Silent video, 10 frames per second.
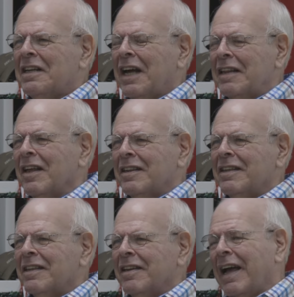Not that
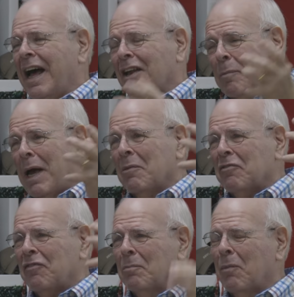Alabama
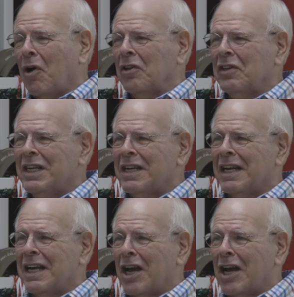football needed any